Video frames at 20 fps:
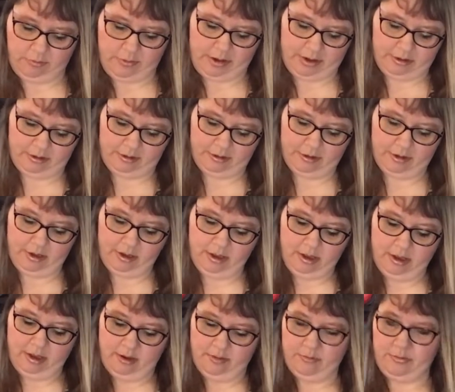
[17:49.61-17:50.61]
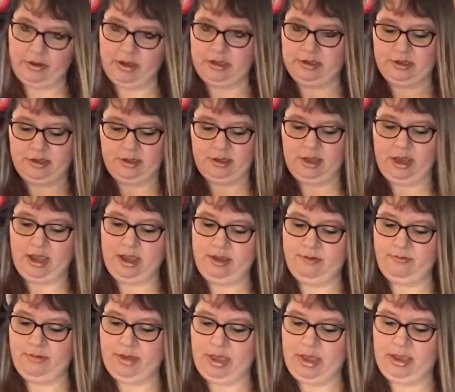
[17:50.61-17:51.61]
better. But I
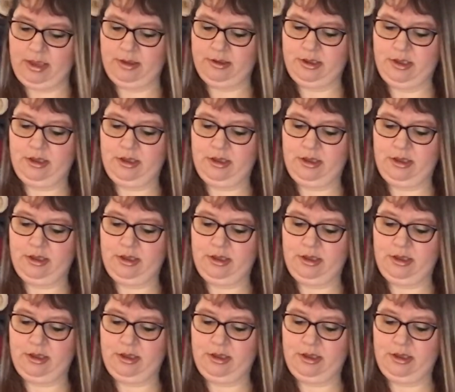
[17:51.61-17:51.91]
made